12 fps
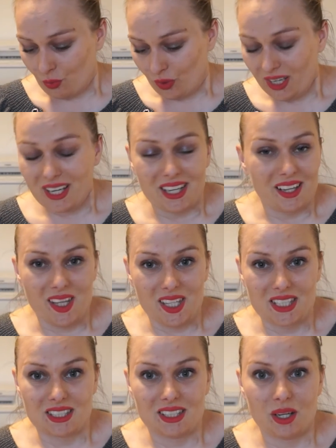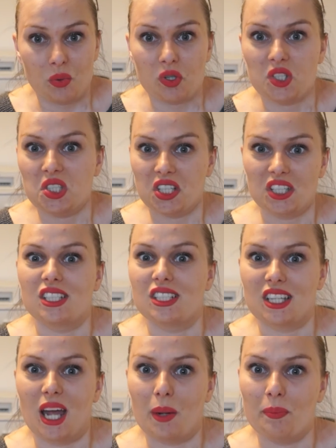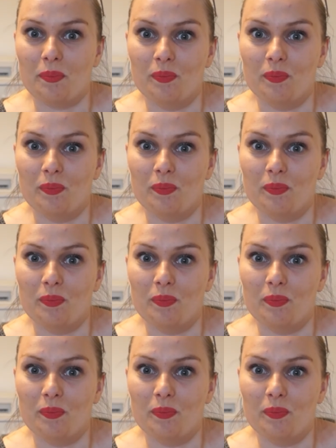when I got this it was just in time